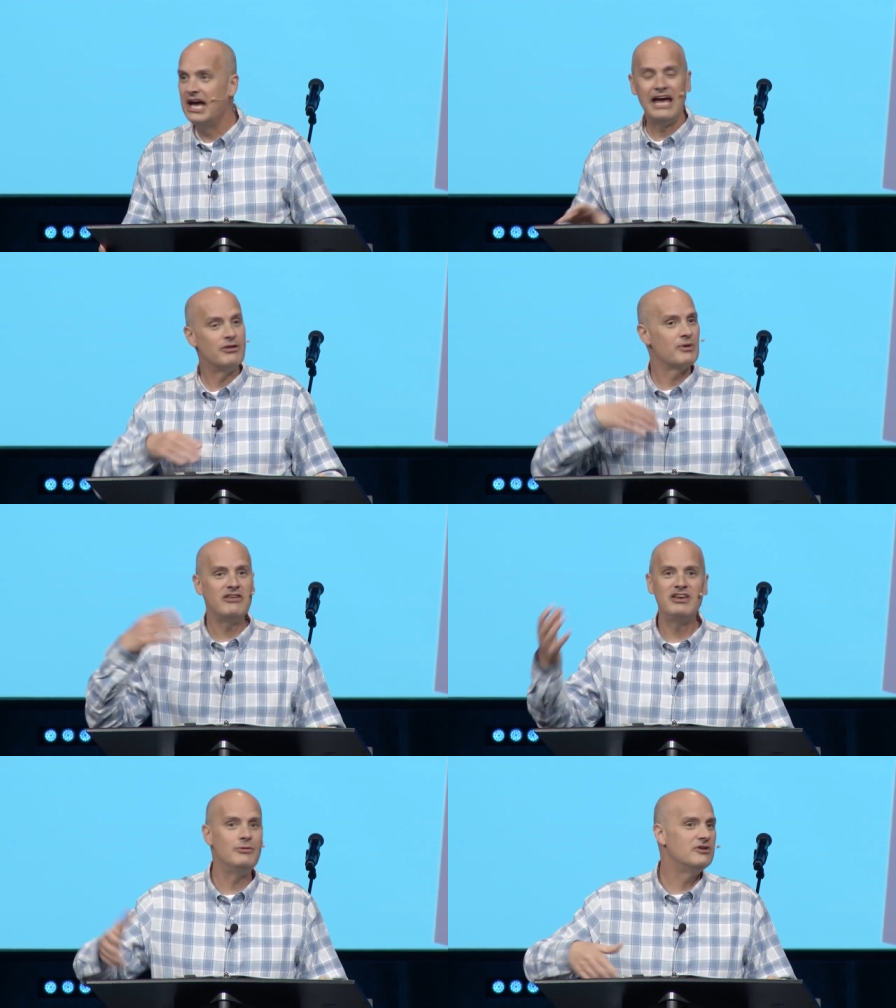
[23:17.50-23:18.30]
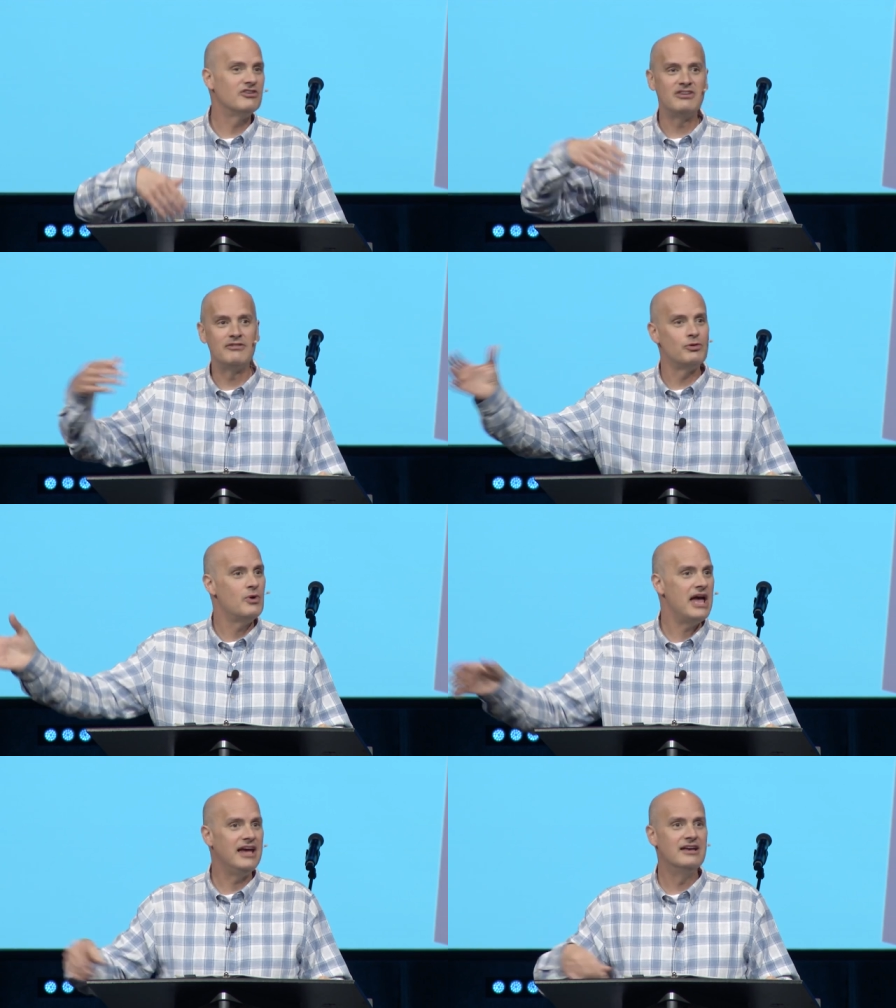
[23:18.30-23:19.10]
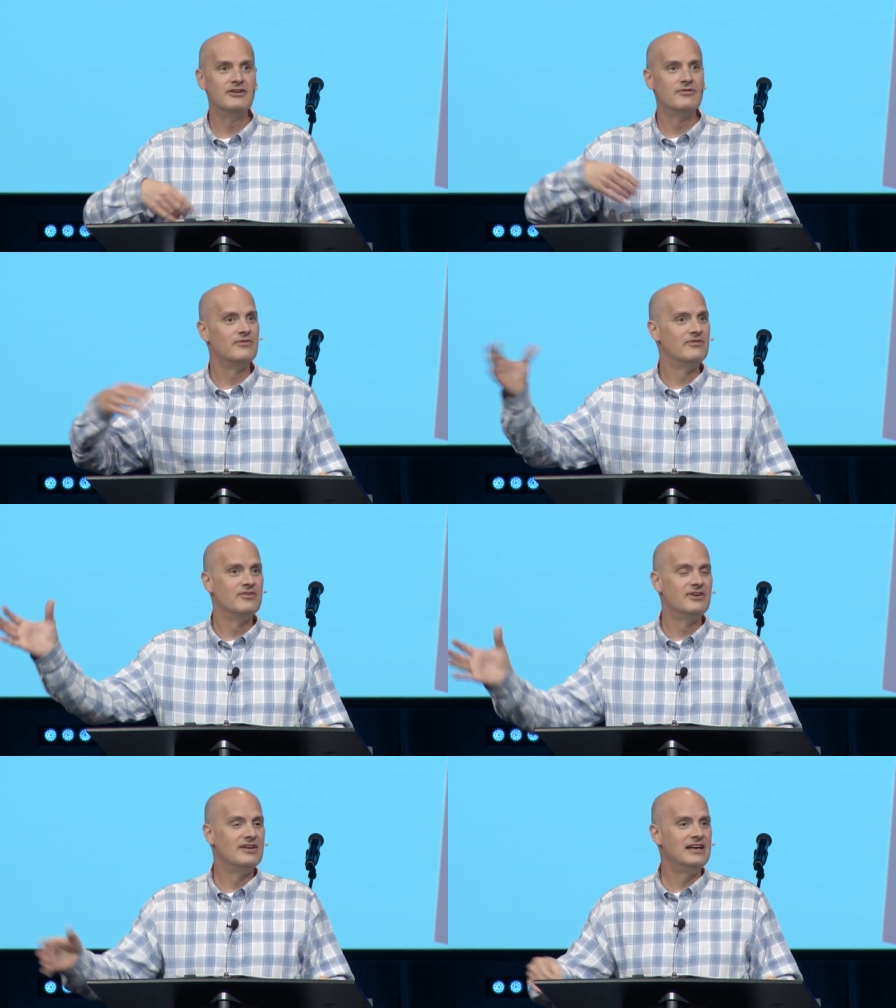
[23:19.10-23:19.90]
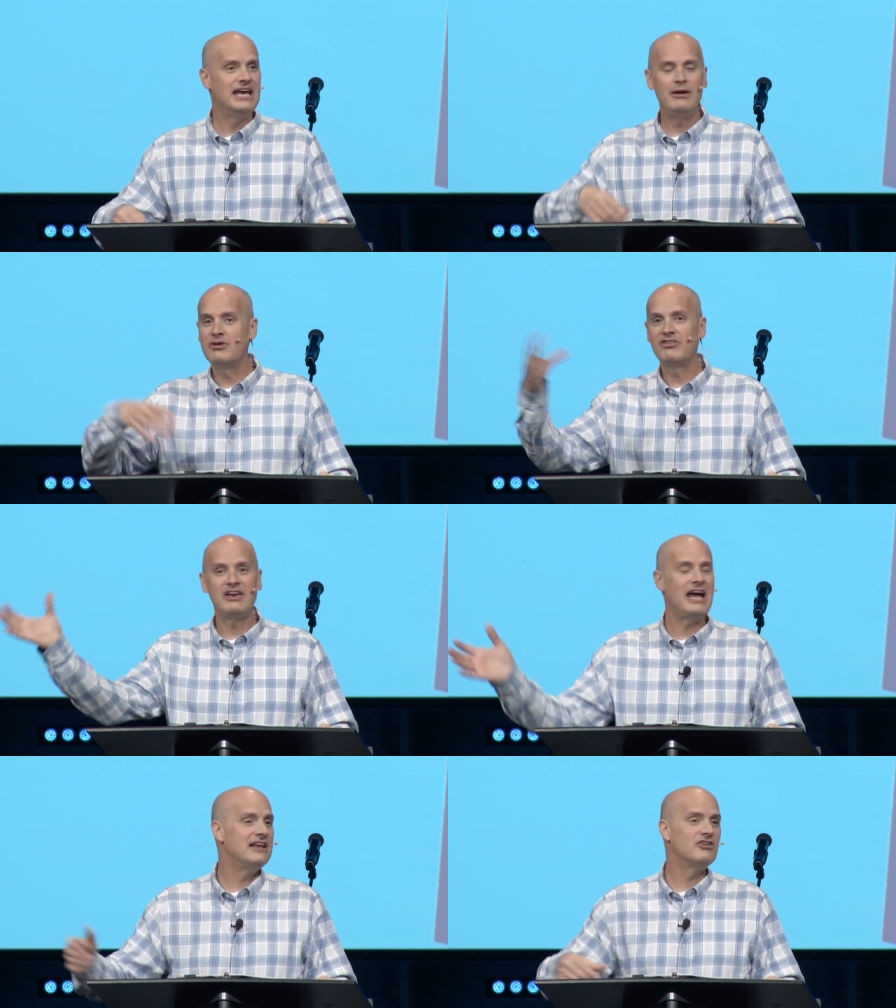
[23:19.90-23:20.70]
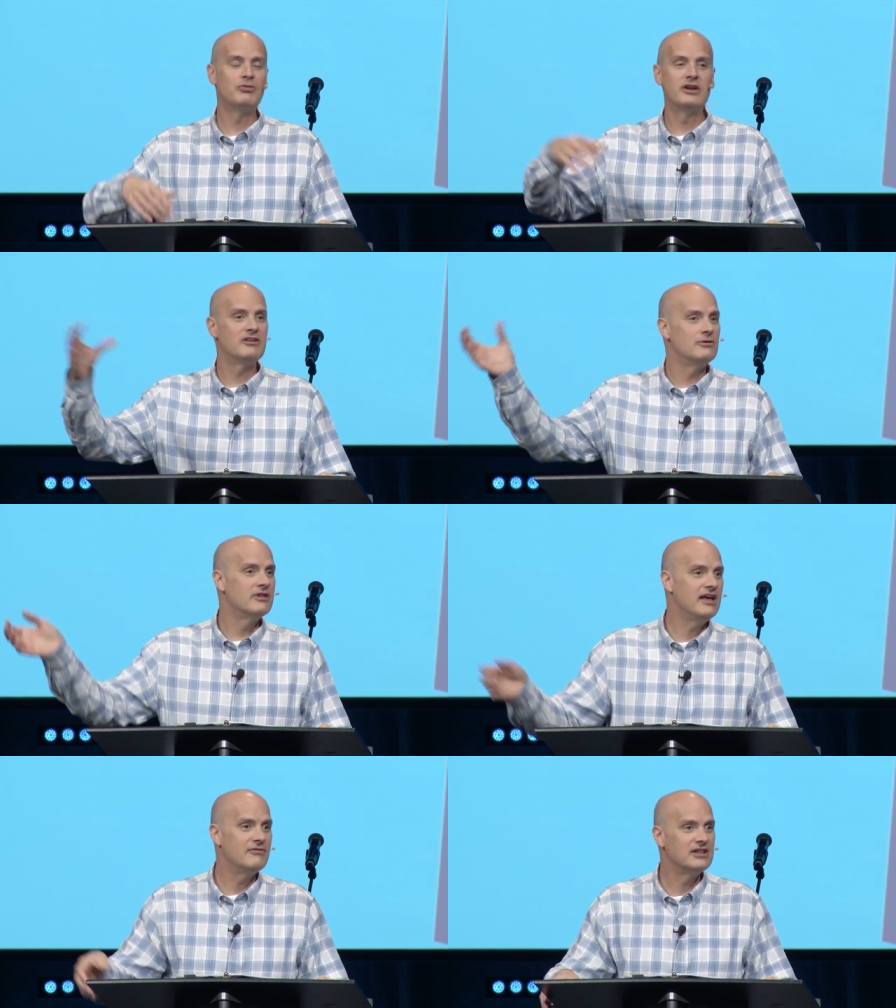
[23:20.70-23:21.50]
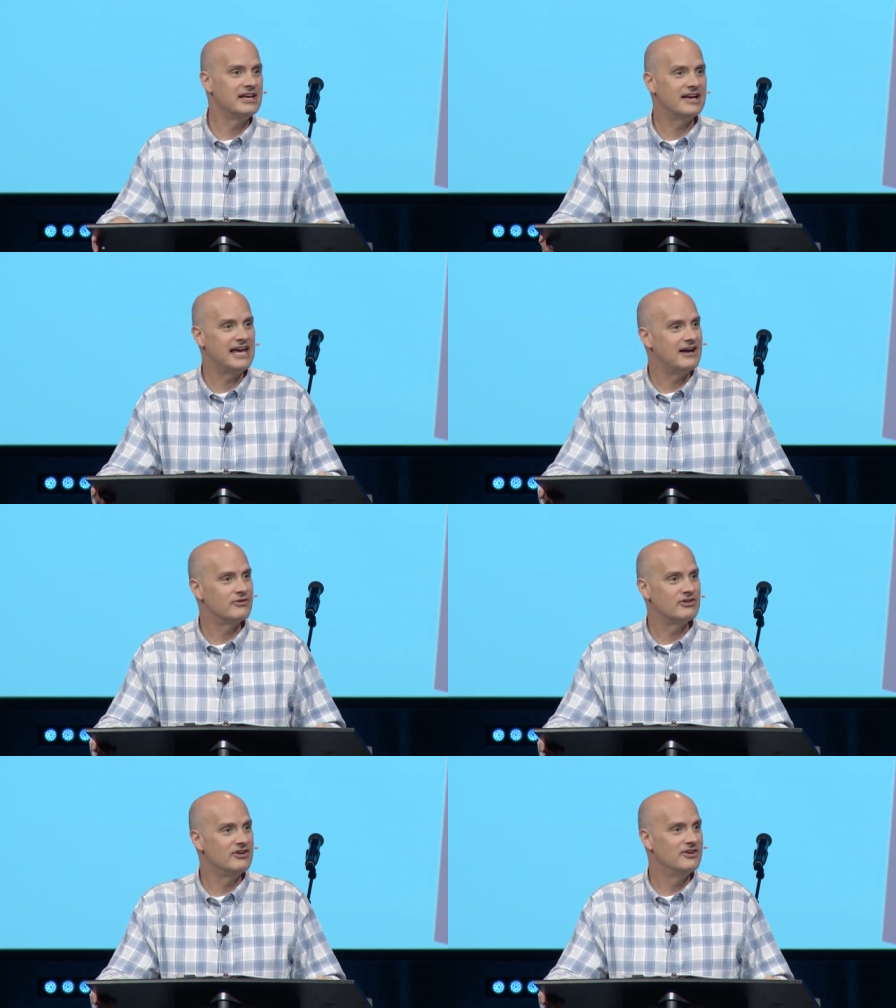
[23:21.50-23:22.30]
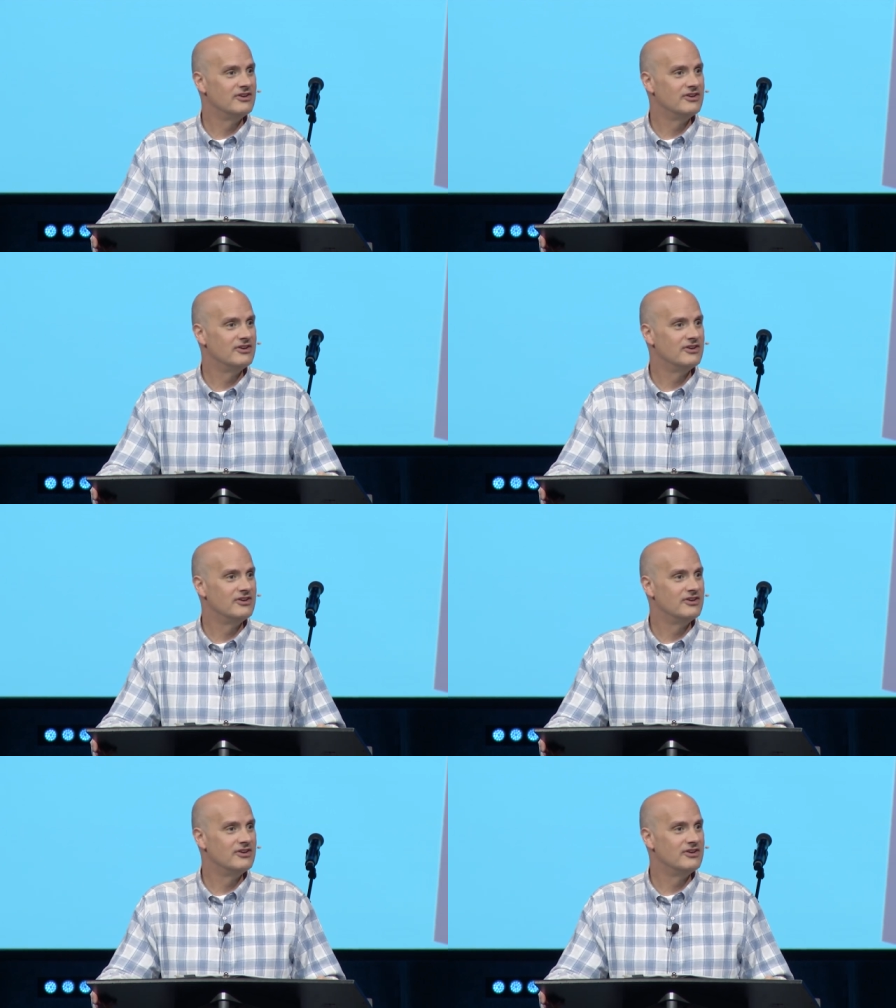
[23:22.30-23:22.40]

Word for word: And the rest he would just give away. He would just say, I just want it to go into the heavenly account.